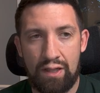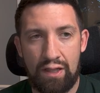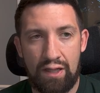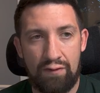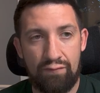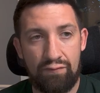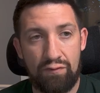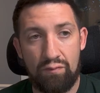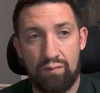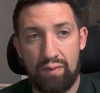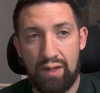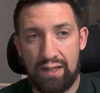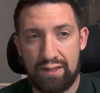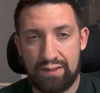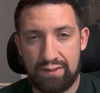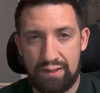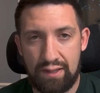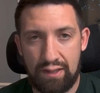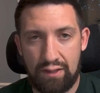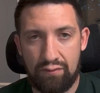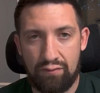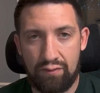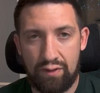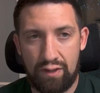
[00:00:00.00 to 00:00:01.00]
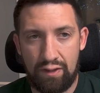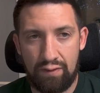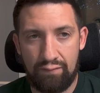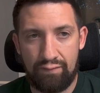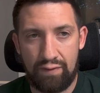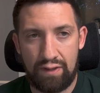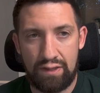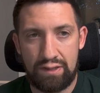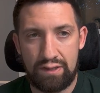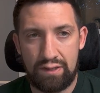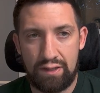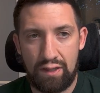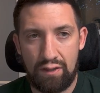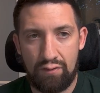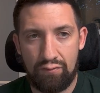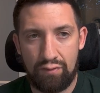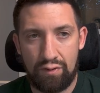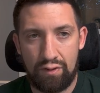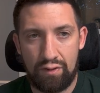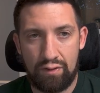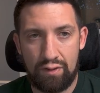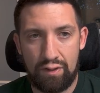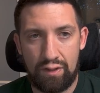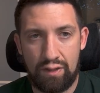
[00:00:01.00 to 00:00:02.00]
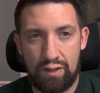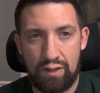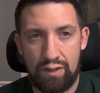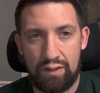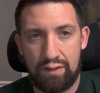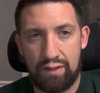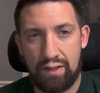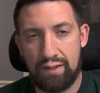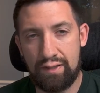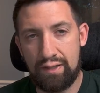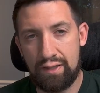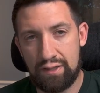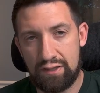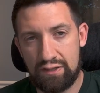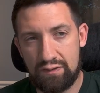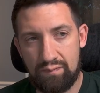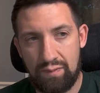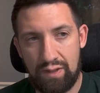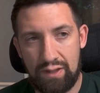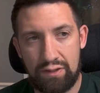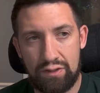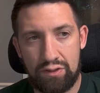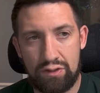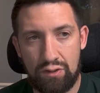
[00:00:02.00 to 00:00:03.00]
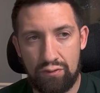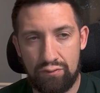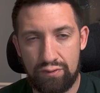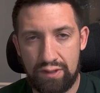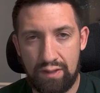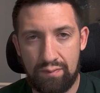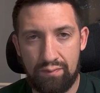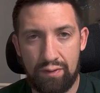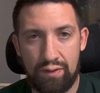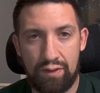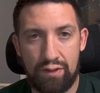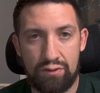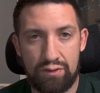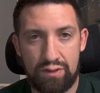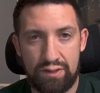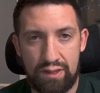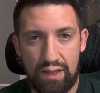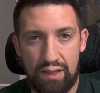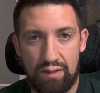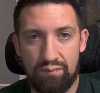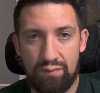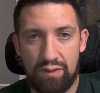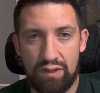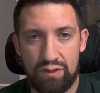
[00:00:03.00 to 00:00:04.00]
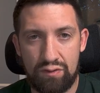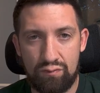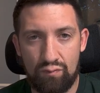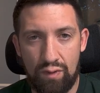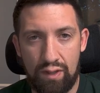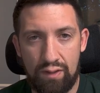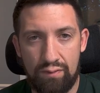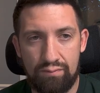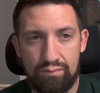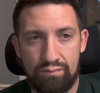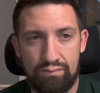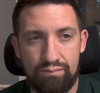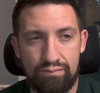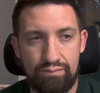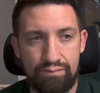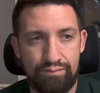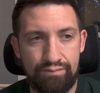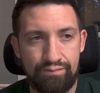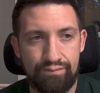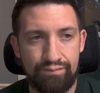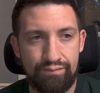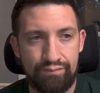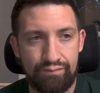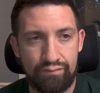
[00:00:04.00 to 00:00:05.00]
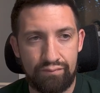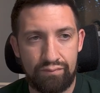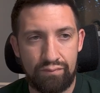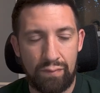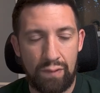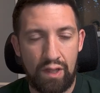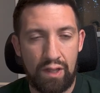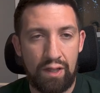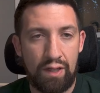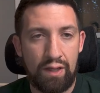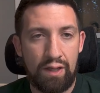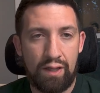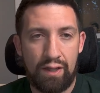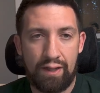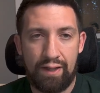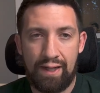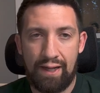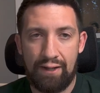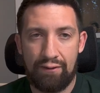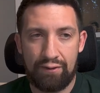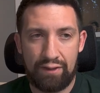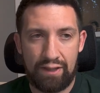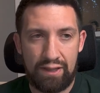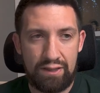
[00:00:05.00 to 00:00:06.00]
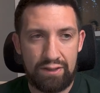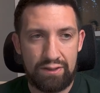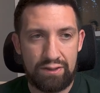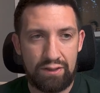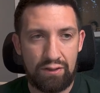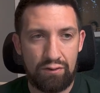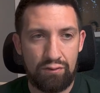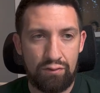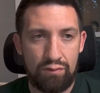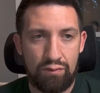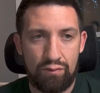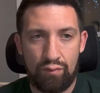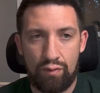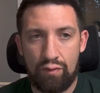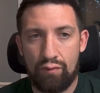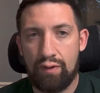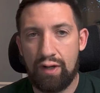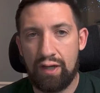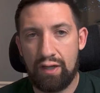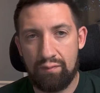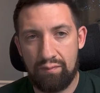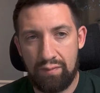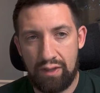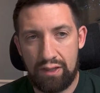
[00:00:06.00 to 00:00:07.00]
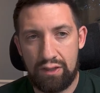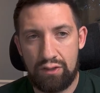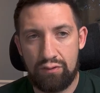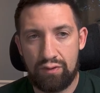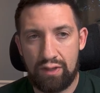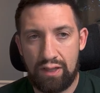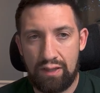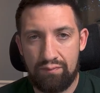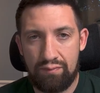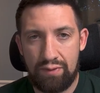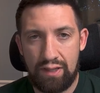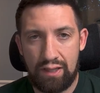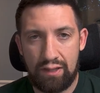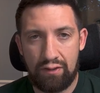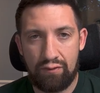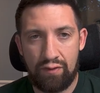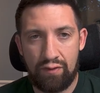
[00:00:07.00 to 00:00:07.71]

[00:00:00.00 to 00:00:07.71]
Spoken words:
If you pass that cleaning fee to the owner, then the expense shows up on their statement as well. Now at Keystone, we recommend you keep that